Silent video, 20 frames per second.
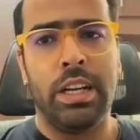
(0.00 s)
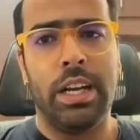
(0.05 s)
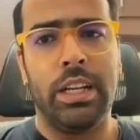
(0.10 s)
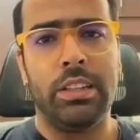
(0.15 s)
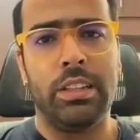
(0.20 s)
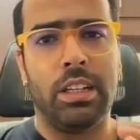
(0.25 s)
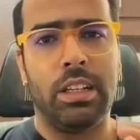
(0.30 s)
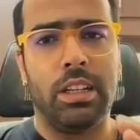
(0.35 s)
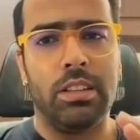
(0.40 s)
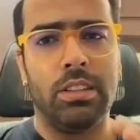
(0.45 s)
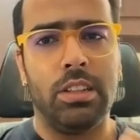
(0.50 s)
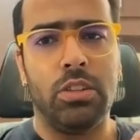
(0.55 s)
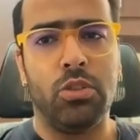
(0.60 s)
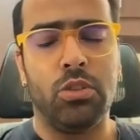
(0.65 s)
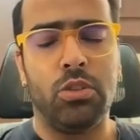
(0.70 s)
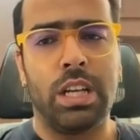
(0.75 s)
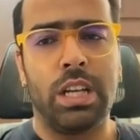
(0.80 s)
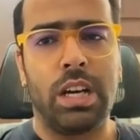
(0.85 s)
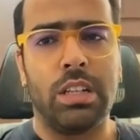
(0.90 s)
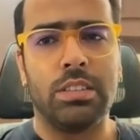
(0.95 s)
and the other
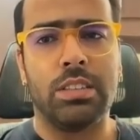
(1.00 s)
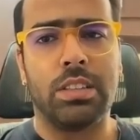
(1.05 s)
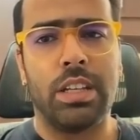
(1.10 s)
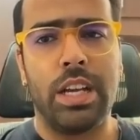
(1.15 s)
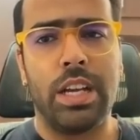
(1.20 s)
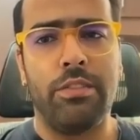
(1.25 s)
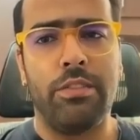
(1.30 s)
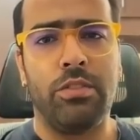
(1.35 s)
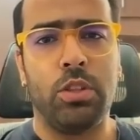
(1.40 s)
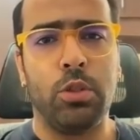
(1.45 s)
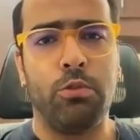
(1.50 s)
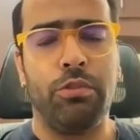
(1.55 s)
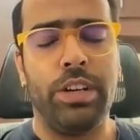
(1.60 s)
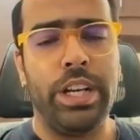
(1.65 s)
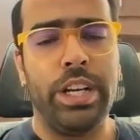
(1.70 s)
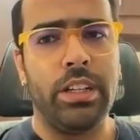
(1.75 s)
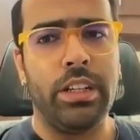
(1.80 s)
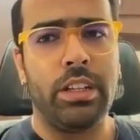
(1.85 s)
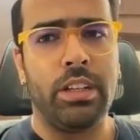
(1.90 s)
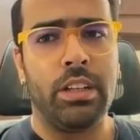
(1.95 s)
2 tasks have to
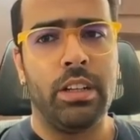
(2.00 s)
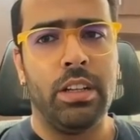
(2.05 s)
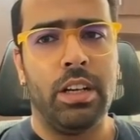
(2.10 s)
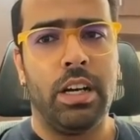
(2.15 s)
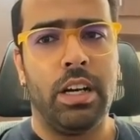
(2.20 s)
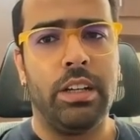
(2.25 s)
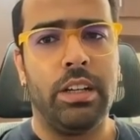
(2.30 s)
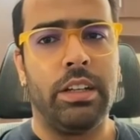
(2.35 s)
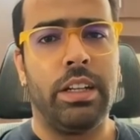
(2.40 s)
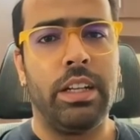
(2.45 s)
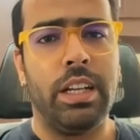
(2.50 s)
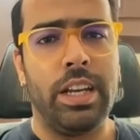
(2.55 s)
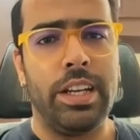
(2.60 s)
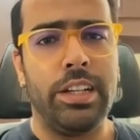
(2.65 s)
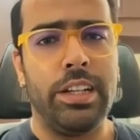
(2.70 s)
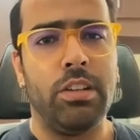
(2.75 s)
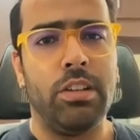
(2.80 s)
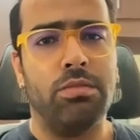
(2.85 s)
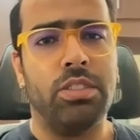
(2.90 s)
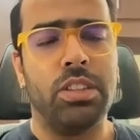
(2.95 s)
wait until
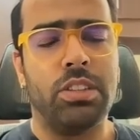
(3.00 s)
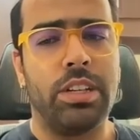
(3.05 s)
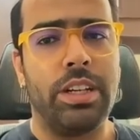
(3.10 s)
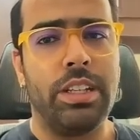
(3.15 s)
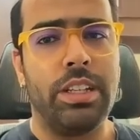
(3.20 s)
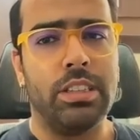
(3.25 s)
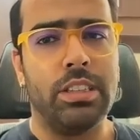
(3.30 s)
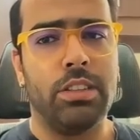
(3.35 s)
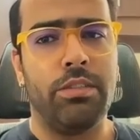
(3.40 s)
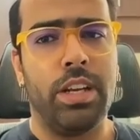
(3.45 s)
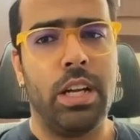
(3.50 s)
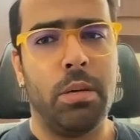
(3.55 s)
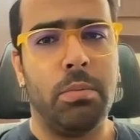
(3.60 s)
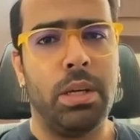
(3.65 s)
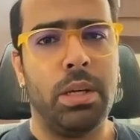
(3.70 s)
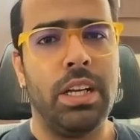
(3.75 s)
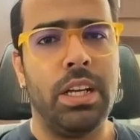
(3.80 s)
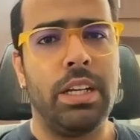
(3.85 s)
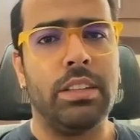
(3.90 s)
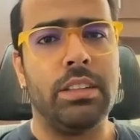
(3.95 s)
any of the thread is
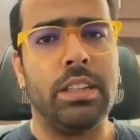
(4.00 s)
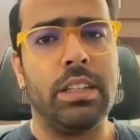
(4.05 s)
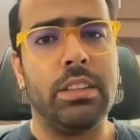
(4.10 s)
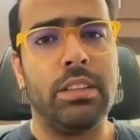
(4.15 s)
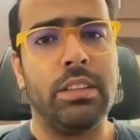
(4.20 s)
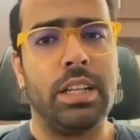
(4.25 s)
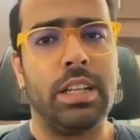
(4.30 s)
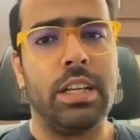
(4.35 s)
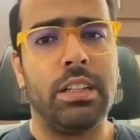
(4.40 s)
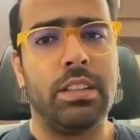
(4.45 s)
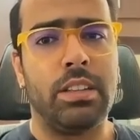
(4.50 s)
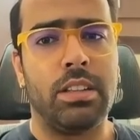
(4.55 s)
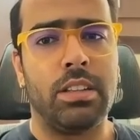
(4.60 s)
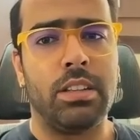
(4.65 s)
available, and then that